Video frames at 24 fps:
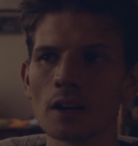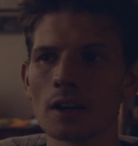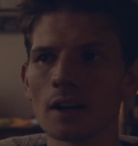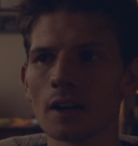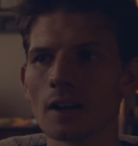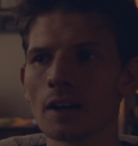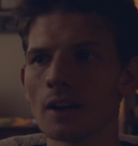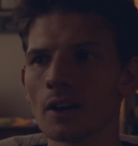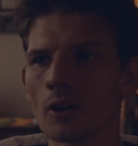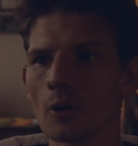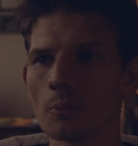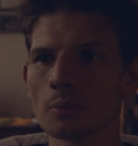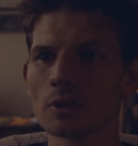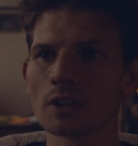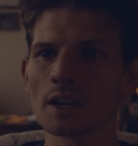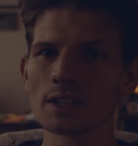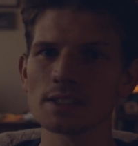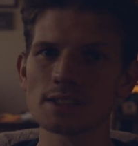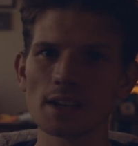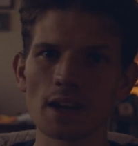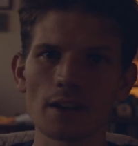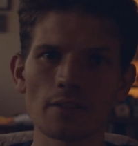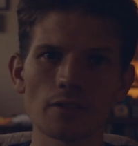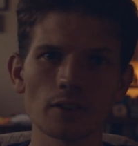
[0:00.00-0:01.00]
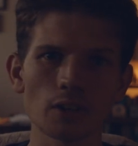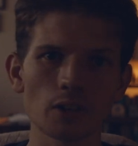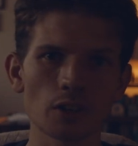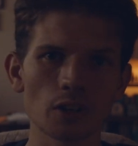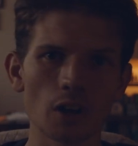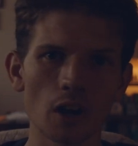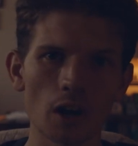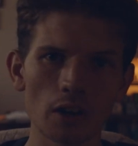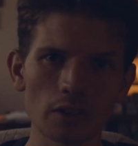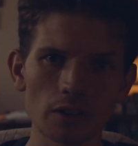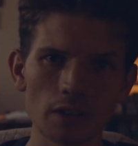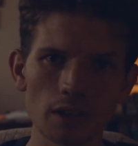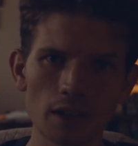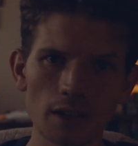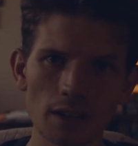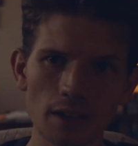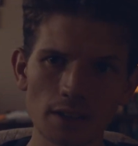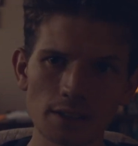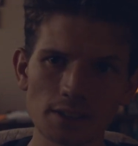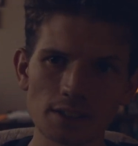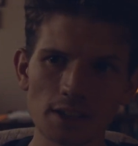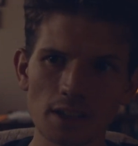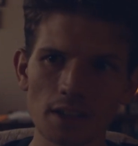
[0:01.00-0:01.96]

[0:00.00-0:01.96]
I hope you guys have a good holidays,